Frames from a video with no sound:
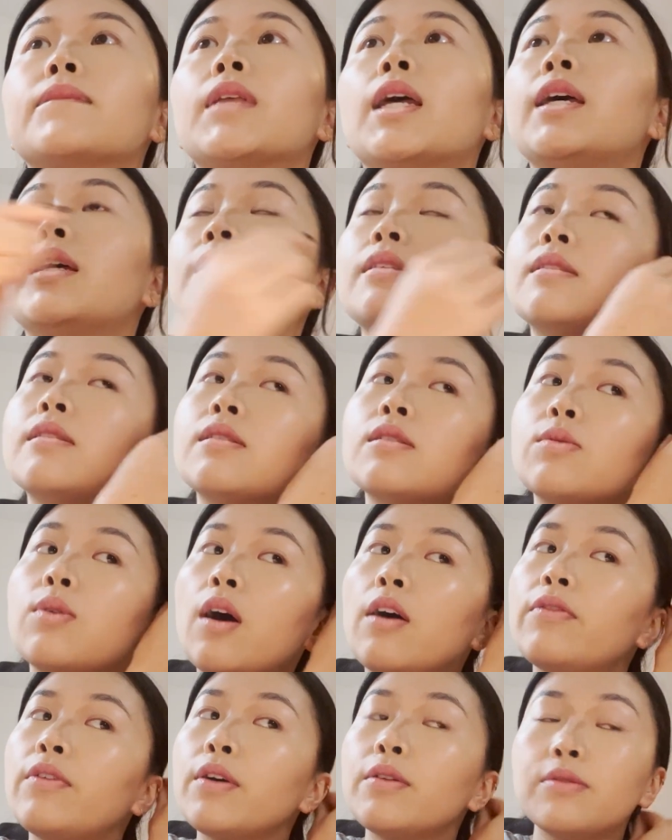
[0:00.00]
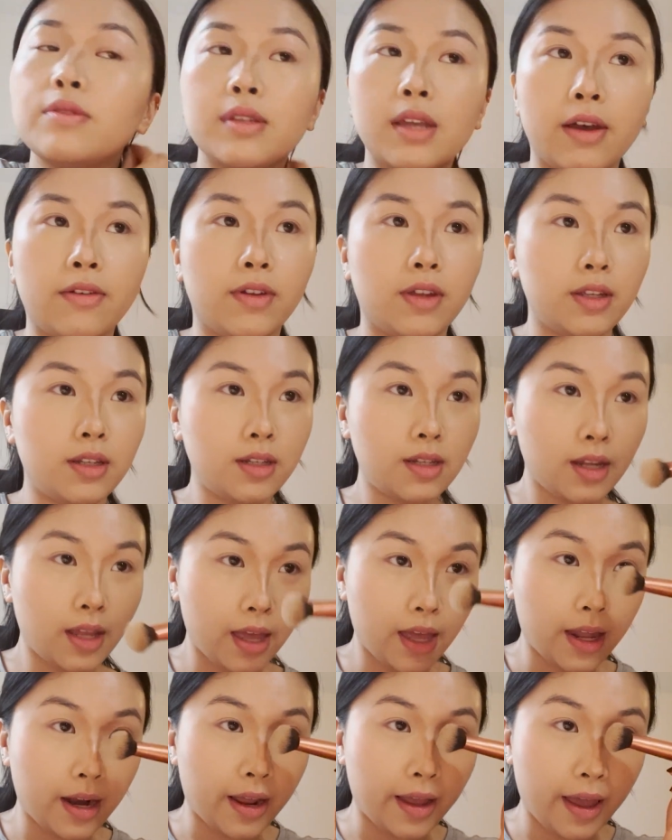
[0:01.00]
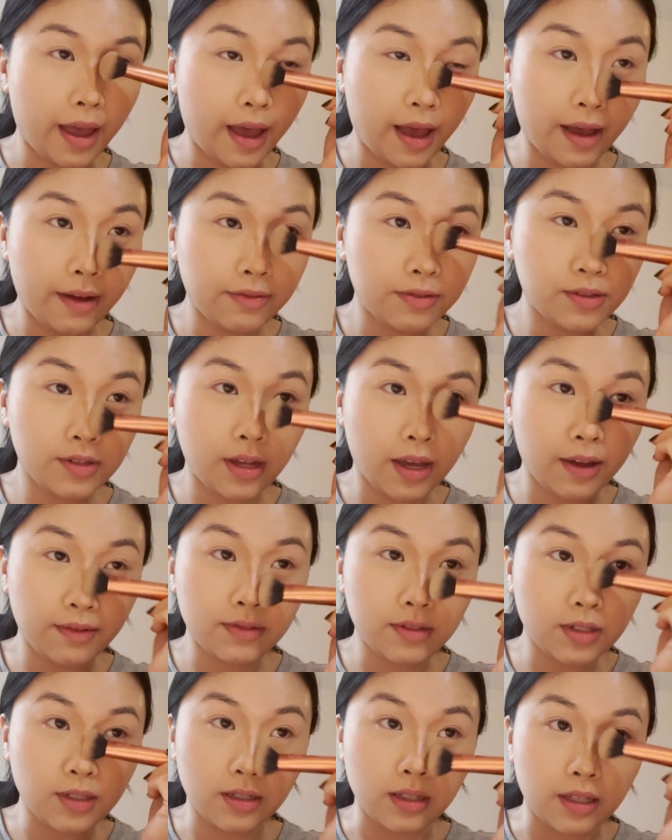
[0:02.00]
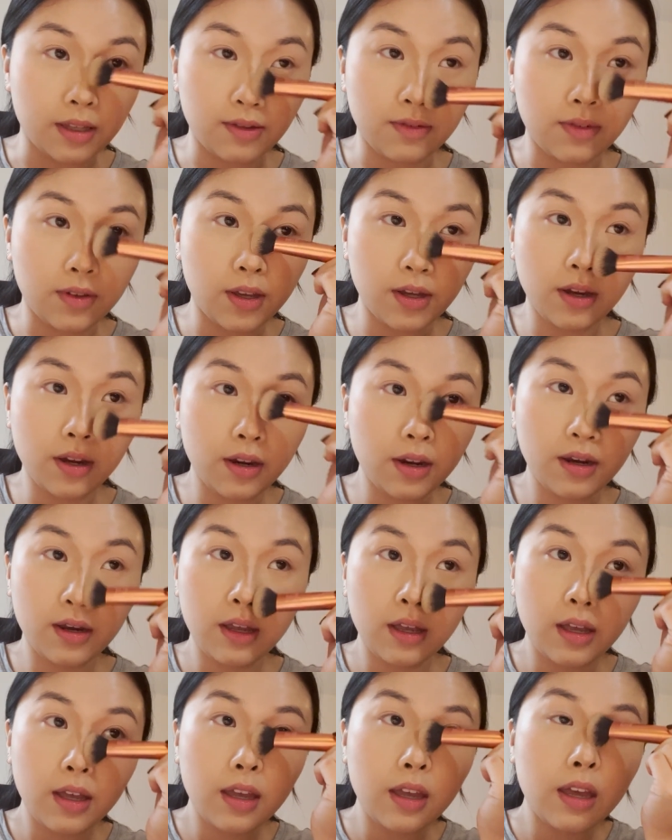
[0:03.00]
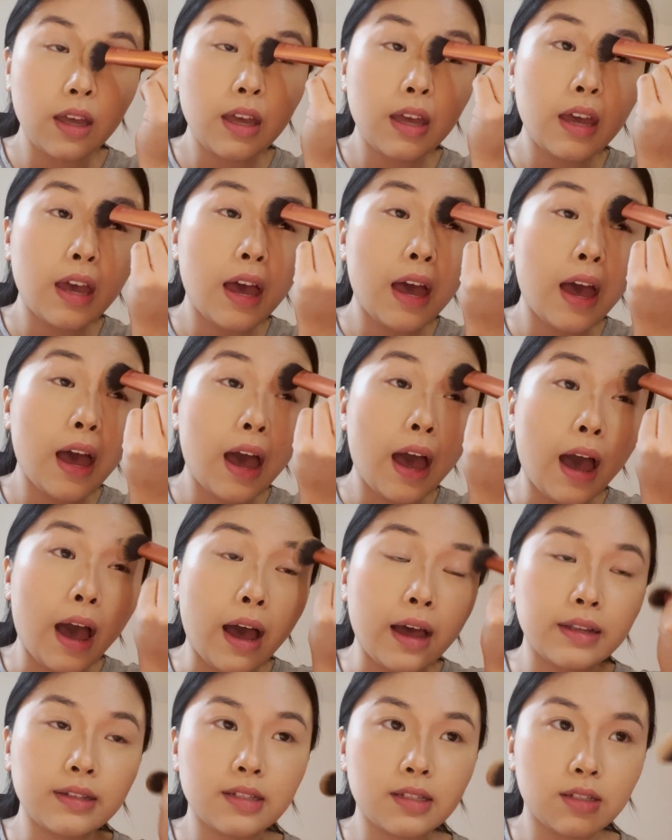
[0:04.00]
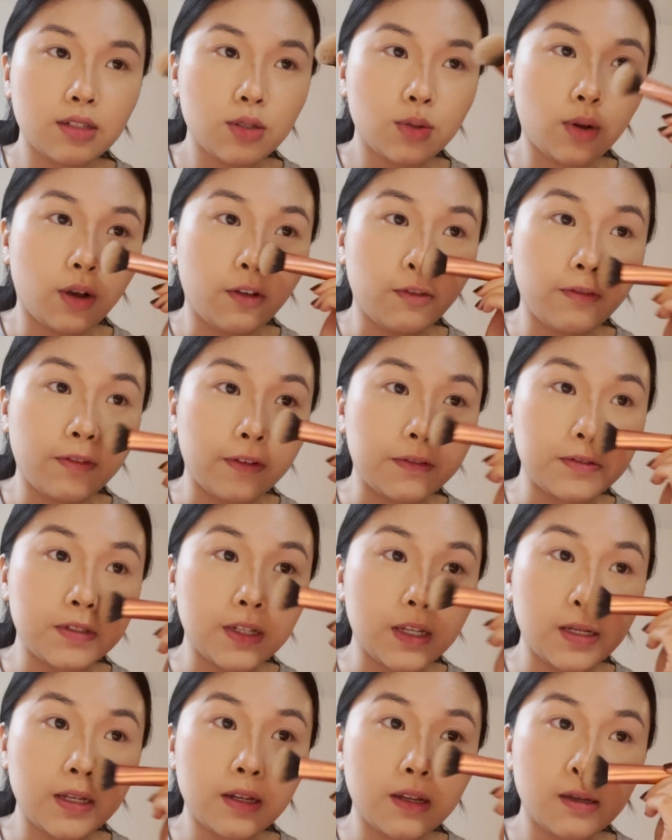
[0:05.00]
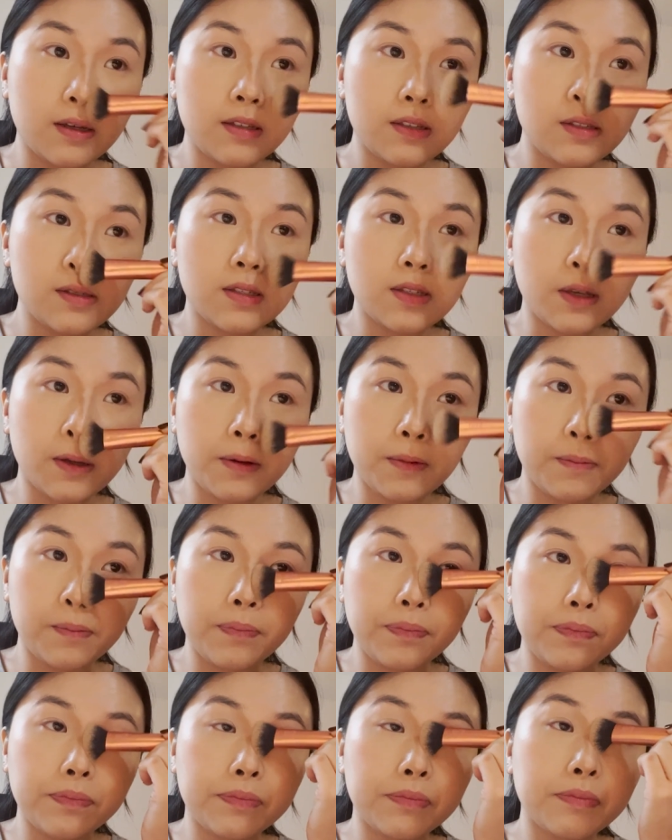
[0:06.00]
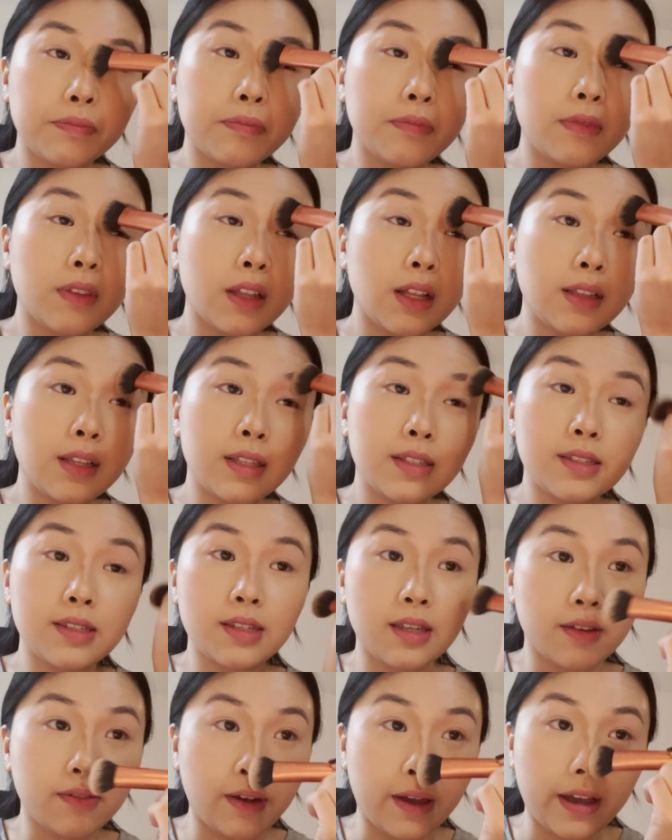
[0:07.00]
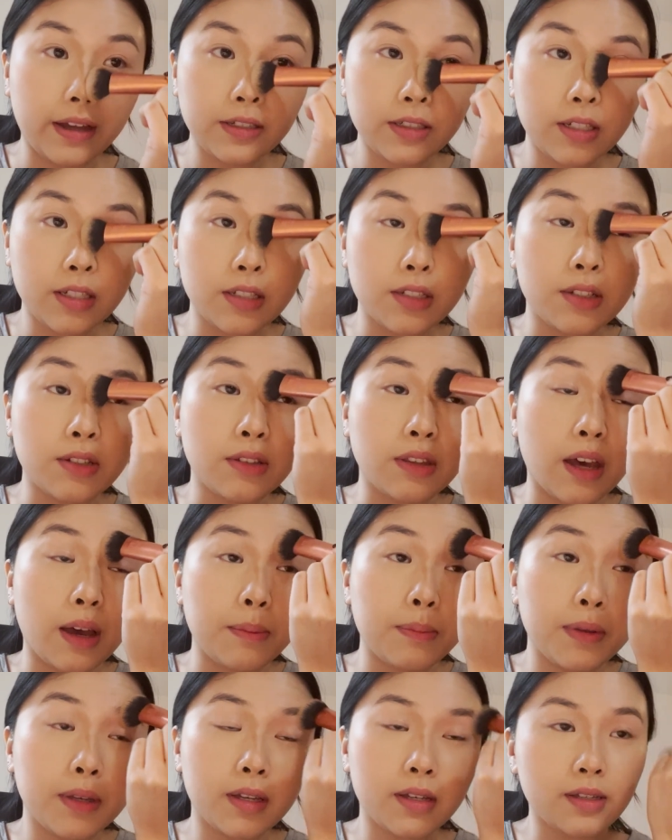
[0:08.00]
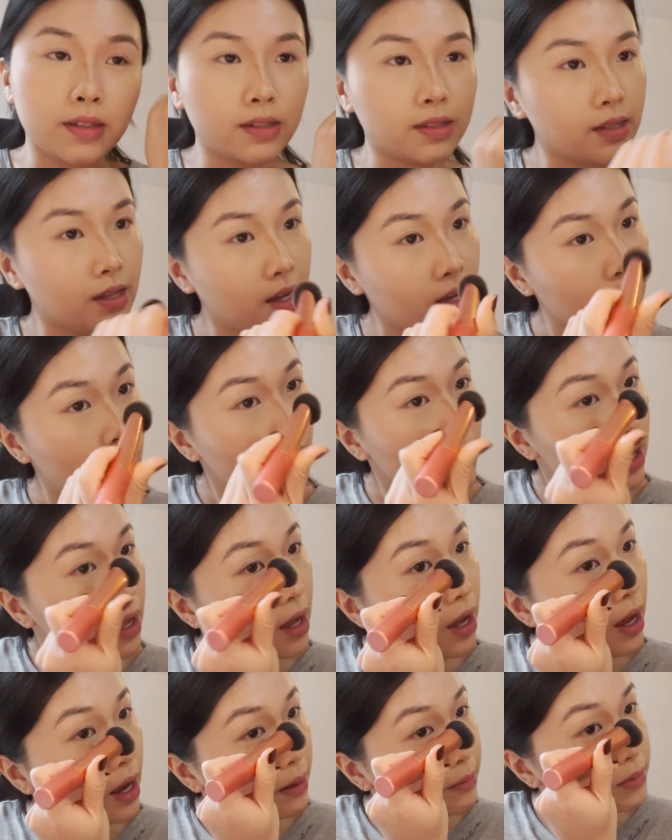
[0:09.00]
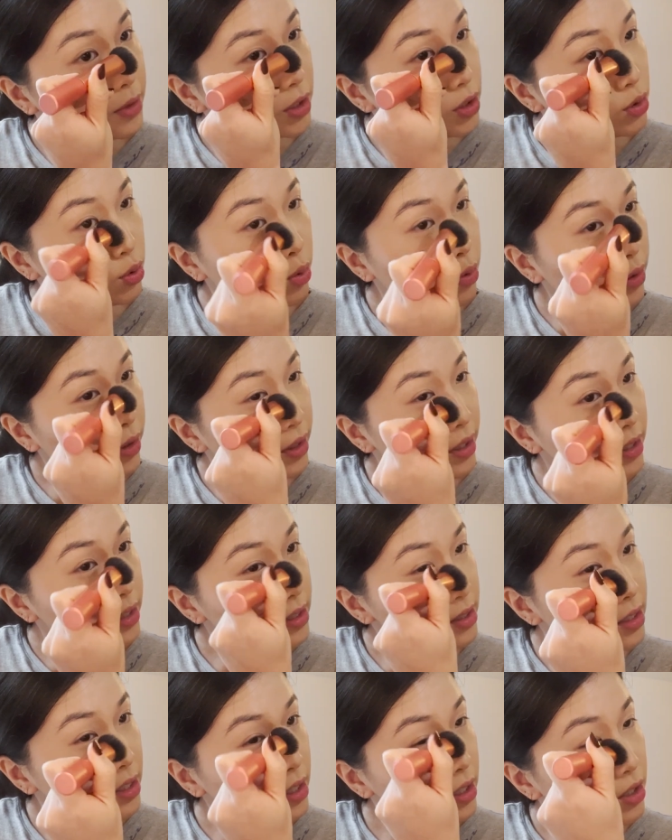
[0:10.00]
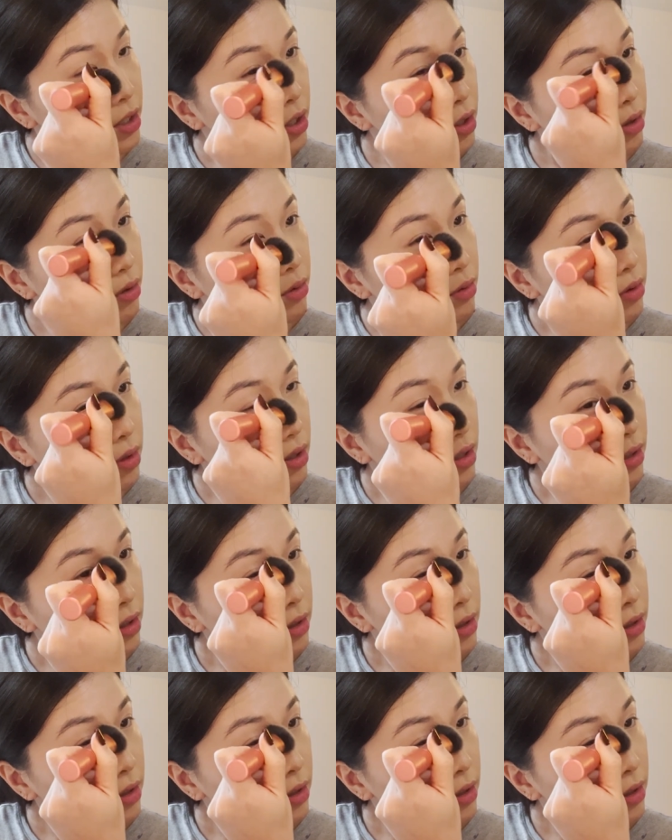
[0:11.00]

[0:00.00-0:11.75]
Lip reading: It's 12:07 and I have to leave here at 12:15. So let's see if I actually can do that, because I'm notoriously known